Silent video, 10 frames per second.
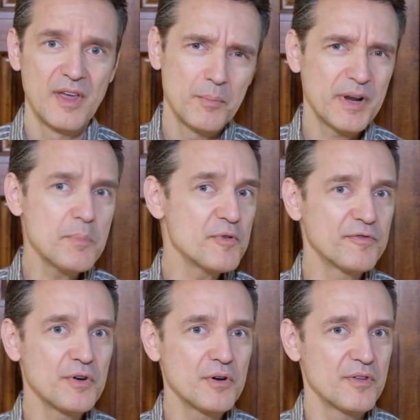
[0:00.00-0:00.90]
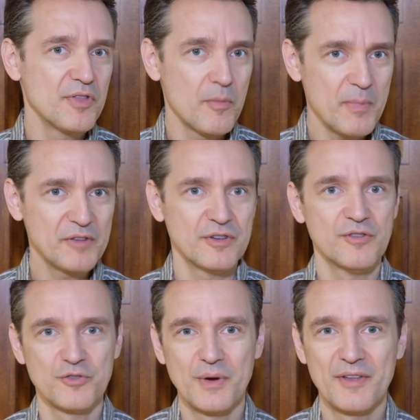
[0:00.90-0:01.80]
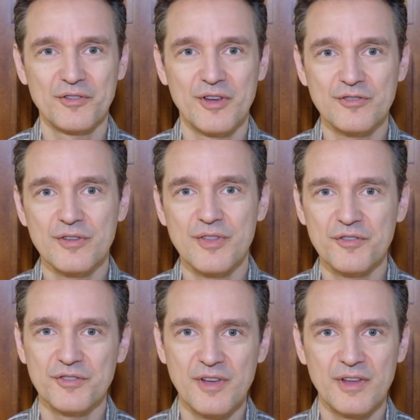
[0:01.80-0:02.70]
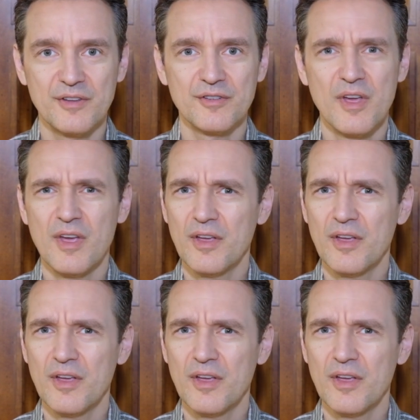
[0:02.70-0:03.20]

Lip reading: but I prefer the Message translation that says,